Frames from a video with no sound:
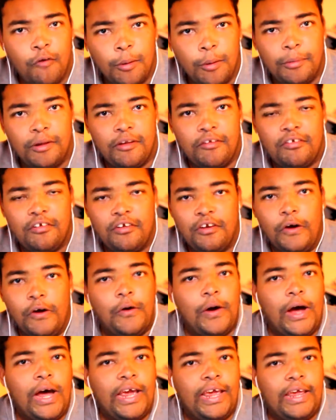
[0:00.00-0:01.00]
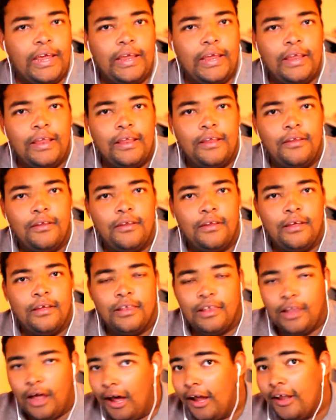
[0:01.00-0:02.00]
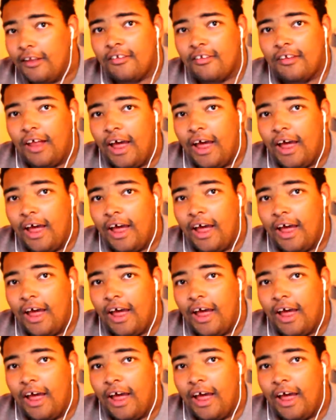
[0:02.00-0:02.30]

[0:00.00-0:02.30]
There's no way I can leave it that